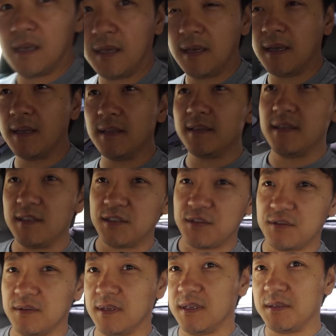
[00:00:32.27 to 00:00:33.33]
And
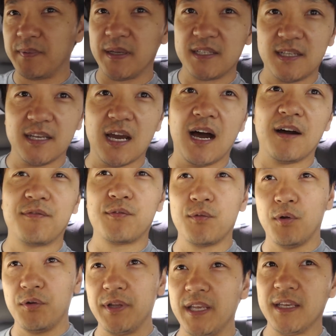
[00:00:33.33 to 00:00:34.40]
he's basically
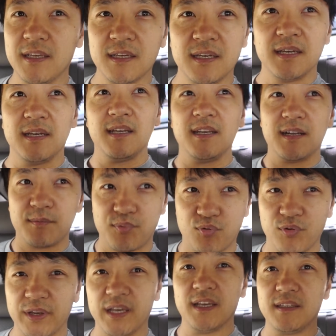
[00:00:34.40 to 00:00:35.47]
off-roading in a
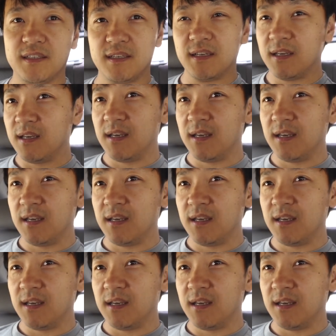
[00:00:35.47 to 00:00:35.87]
Prius.